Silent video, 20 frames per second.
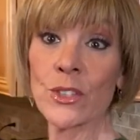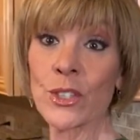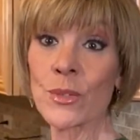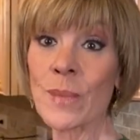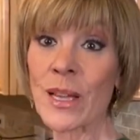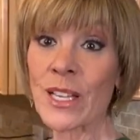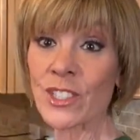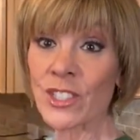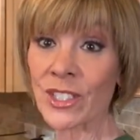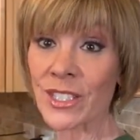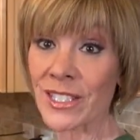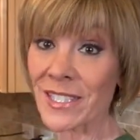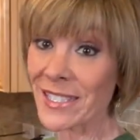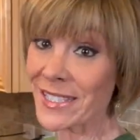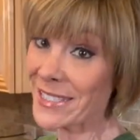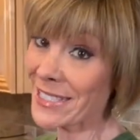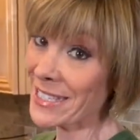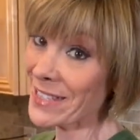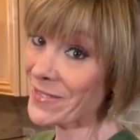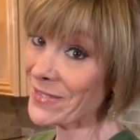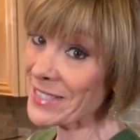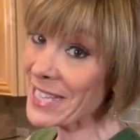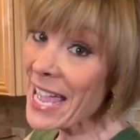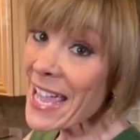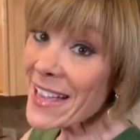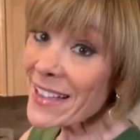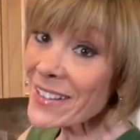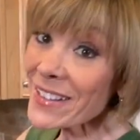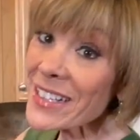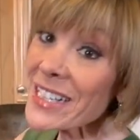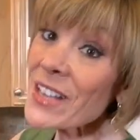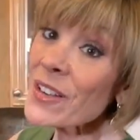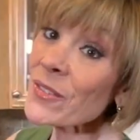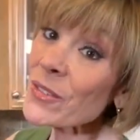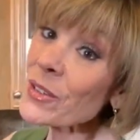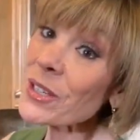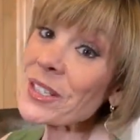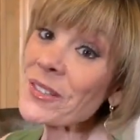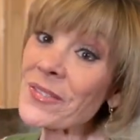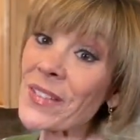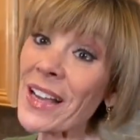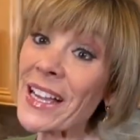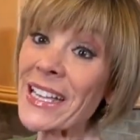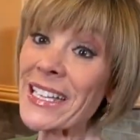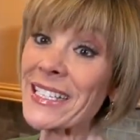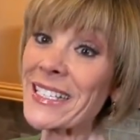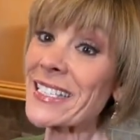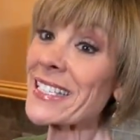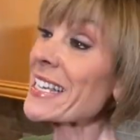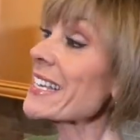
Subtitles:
specialist Steve Dale for advice.